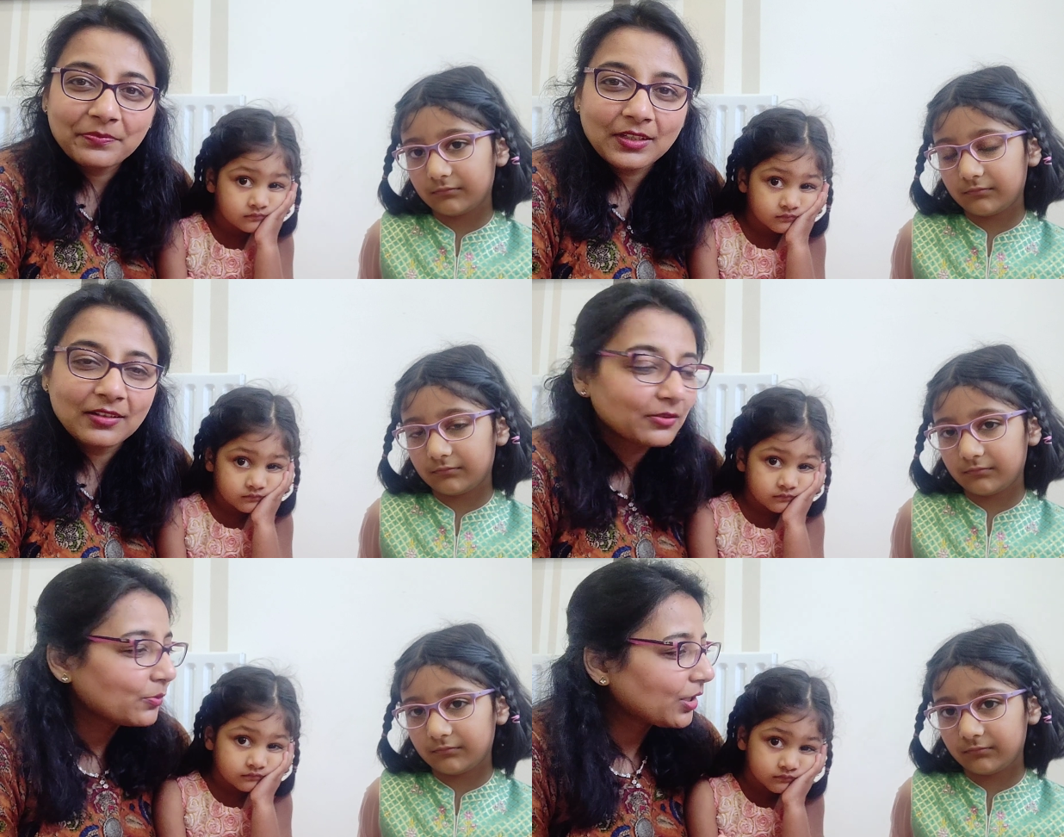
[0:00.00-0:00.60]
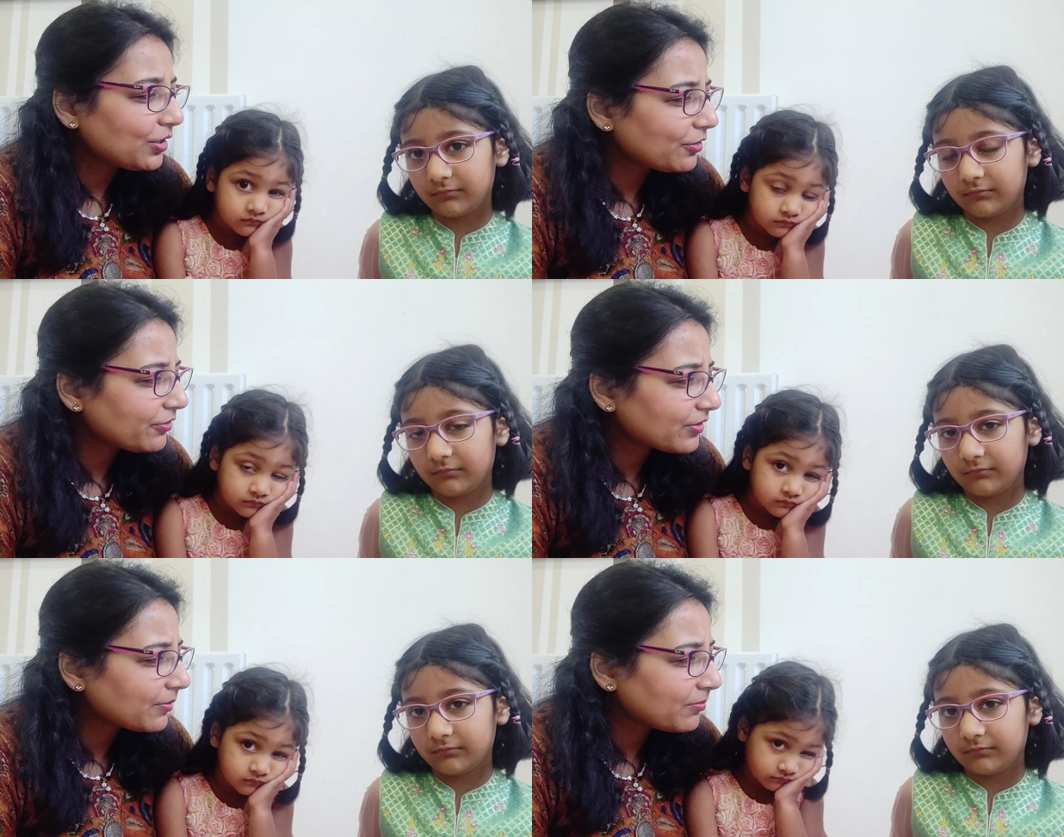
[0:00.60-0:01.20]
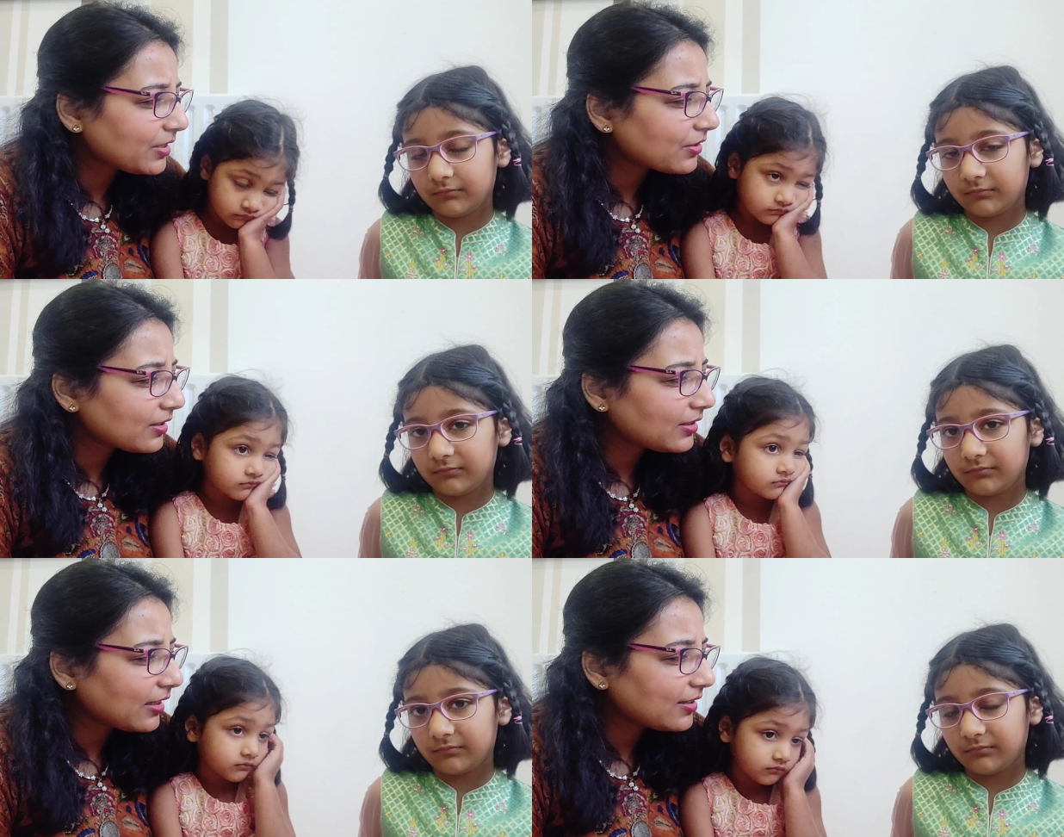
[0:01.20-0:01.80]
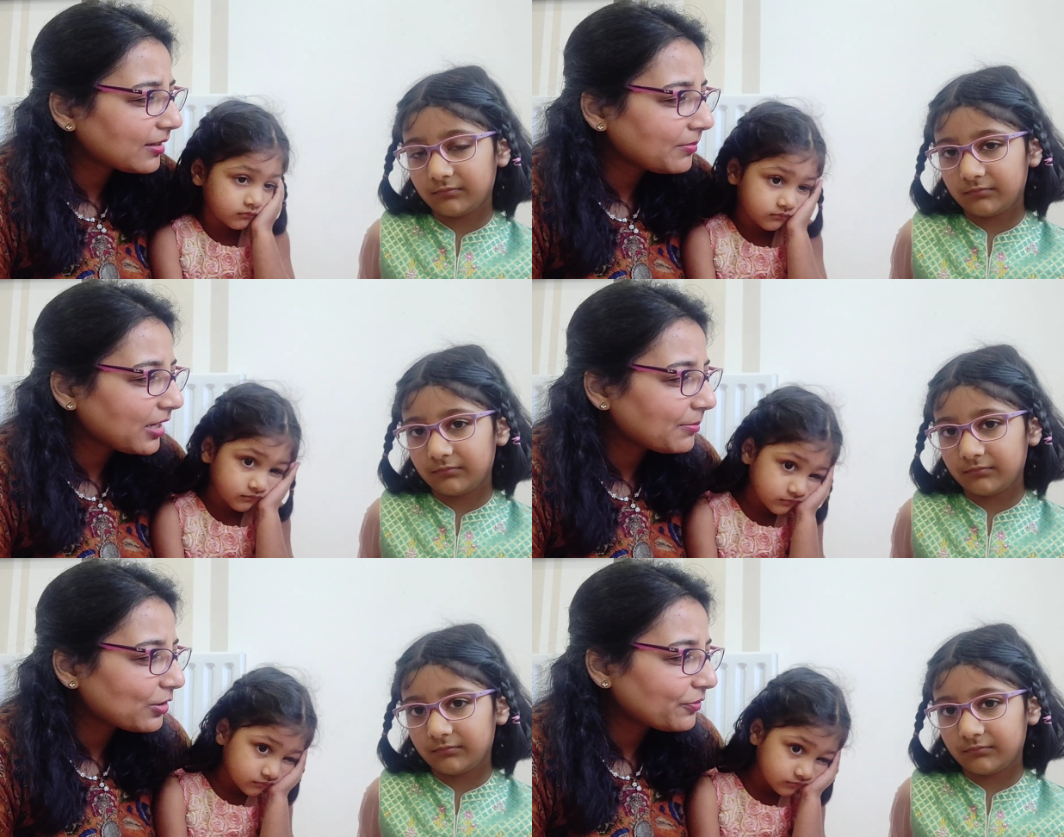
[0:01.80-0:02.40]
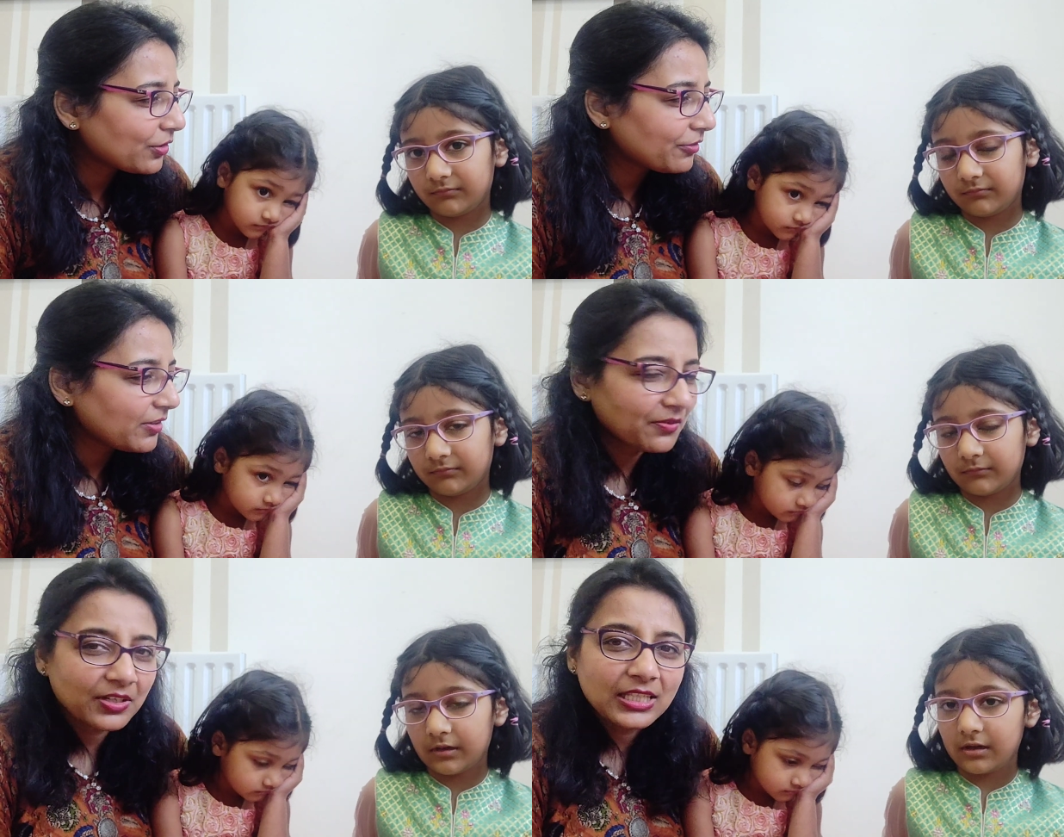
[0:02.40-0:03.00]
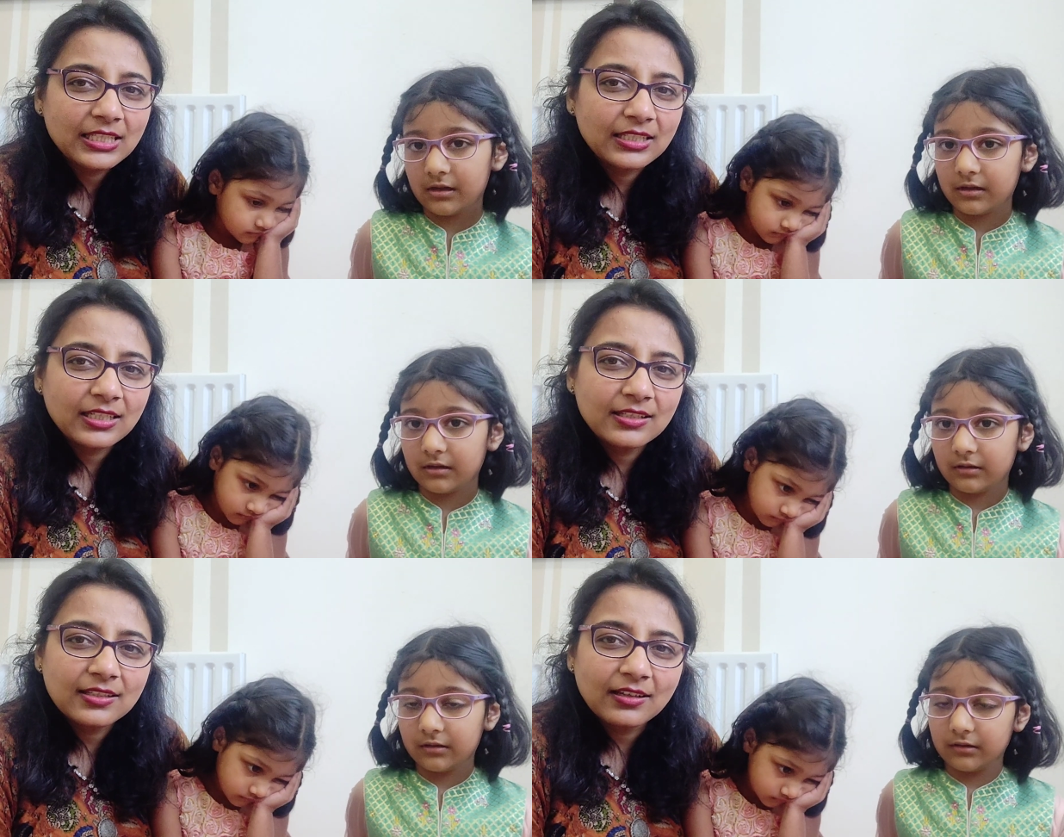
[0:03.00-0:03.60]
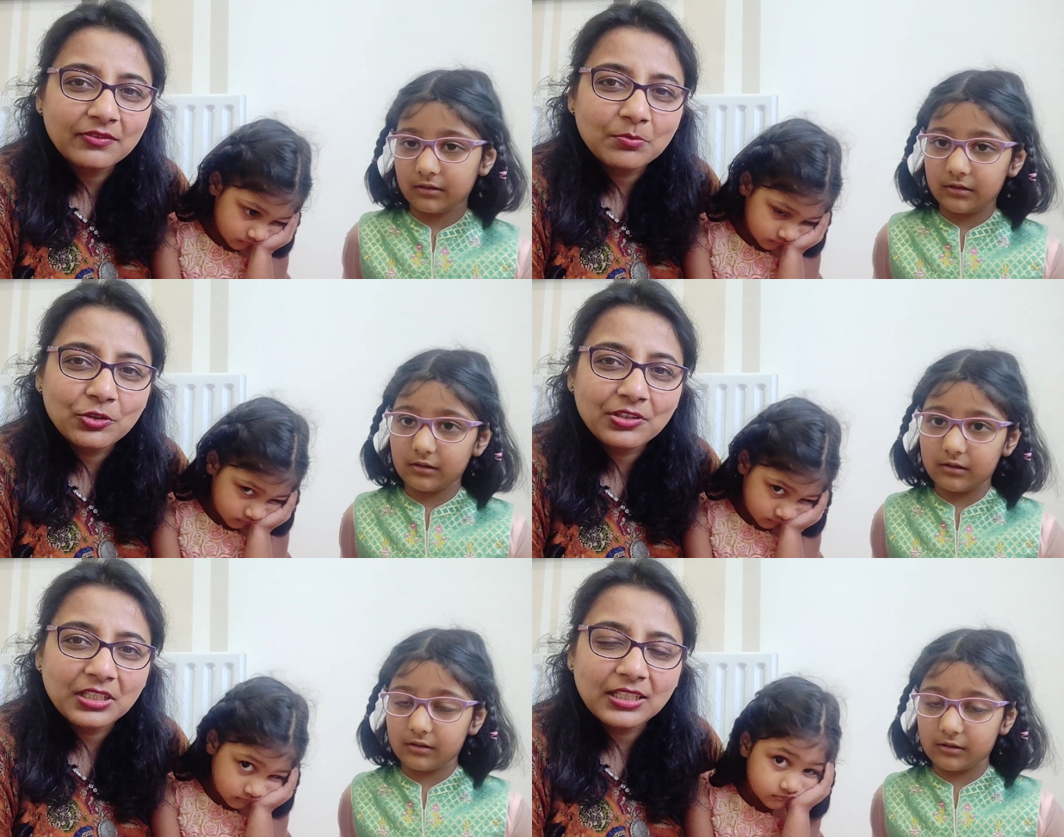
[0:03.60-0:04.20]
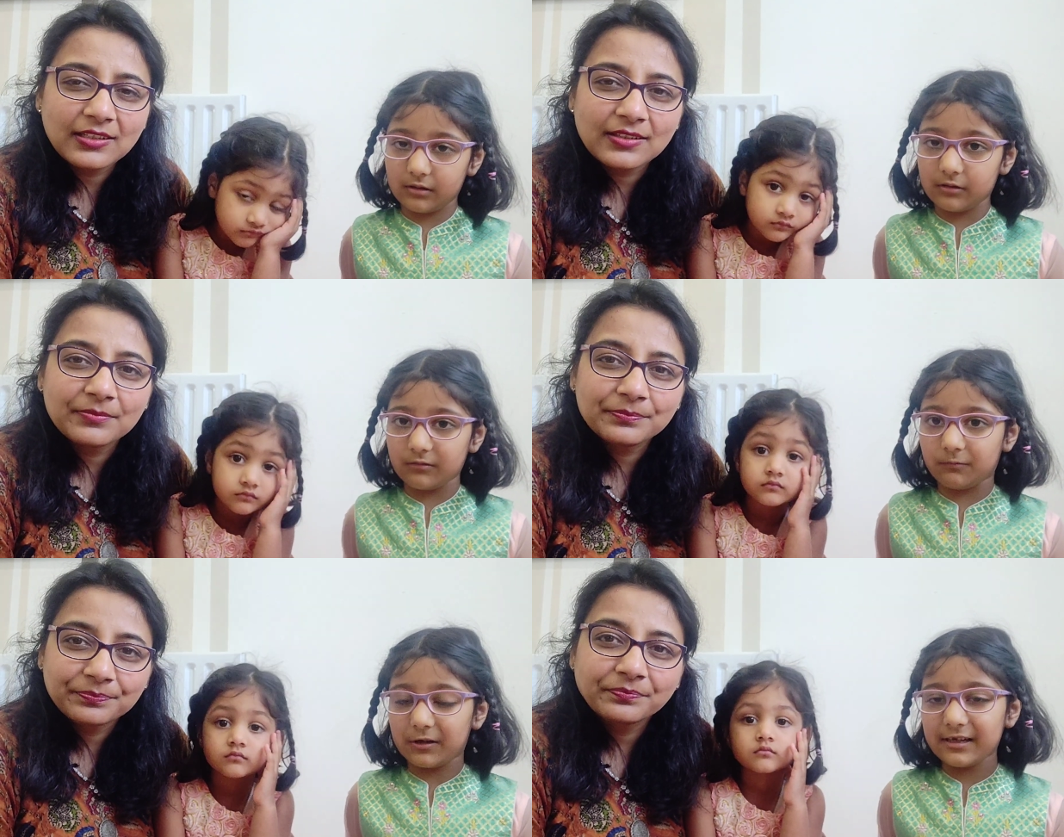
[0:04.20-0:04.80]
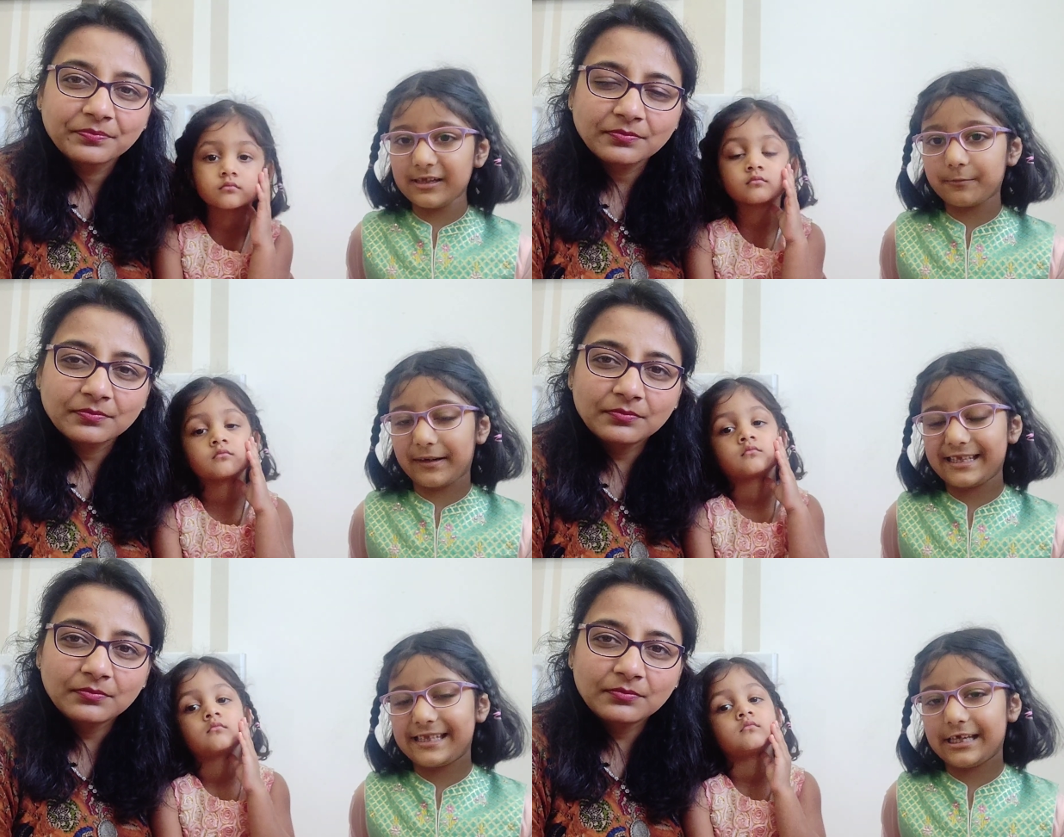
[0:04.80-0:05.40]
Speaker 1: Mm. Yeah, what are your some? Tell us some names of your favorite series, Saanvi book series.
Speaker 2: Uh, one is My